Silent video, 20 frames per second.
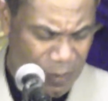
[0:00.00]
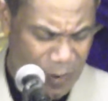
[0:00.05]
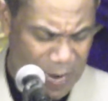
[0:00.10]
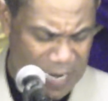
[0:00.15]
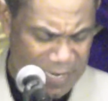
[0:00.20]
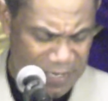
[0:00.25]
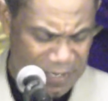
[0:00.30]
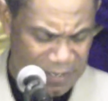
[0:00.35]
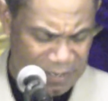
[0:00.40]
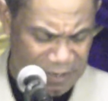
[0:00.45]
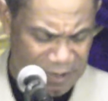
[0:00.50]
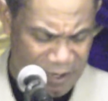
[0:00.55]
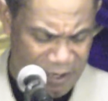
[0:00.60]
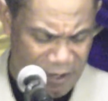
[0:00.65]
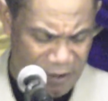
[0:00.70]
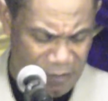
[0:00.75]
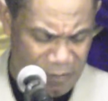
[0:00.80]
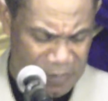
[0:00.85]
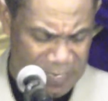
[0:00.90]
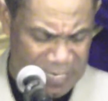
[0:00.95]
why do you
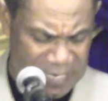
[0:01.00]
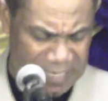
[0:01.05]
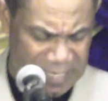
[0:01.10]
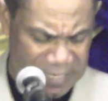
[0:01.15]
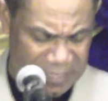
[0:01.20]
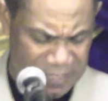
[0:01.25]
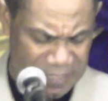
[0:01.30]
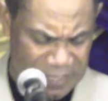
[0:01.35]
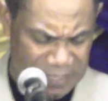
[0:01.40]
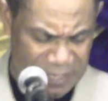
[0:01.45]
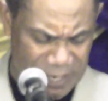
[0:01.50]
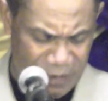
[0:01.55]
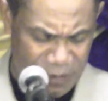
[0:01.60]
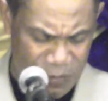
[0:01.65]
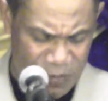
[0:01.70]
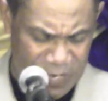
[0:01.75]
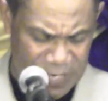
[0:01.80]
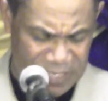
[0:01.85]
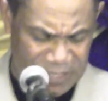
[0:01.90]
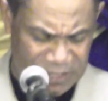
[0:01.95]
call me good?
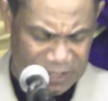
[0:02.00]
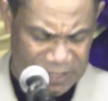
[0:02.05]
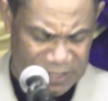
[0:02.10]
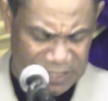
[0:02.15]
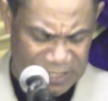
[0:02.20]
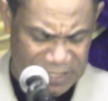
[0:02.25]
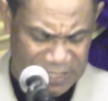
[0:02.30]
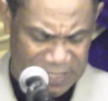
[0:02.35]
No one is good